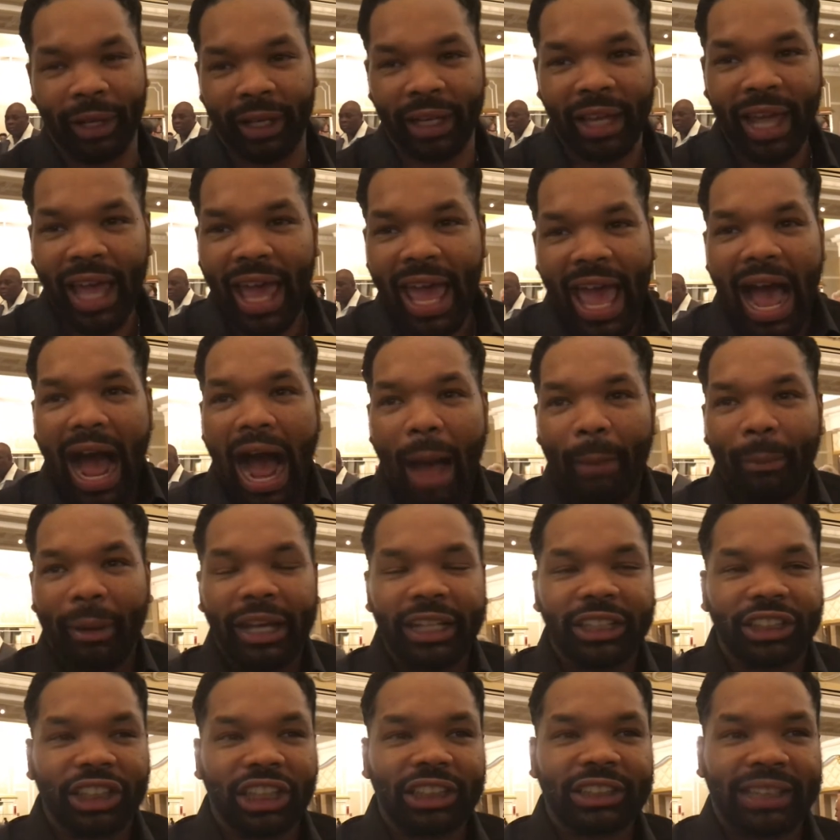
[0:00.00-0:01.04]
And I mean,
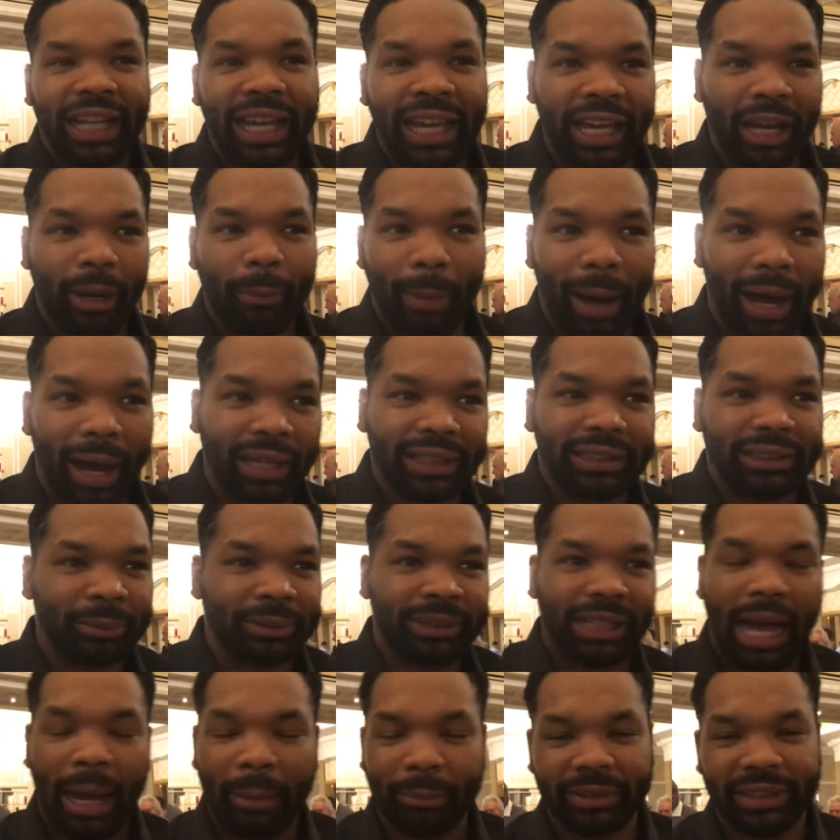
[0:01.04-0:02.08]
just thinking about it
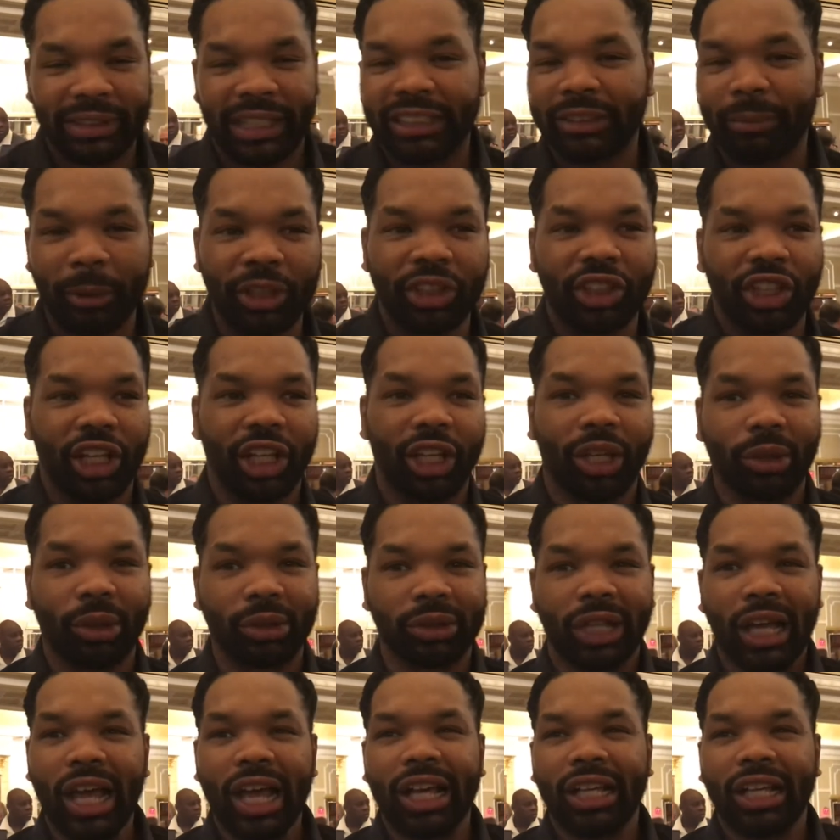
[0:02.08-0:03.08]
sometimes gives me chills.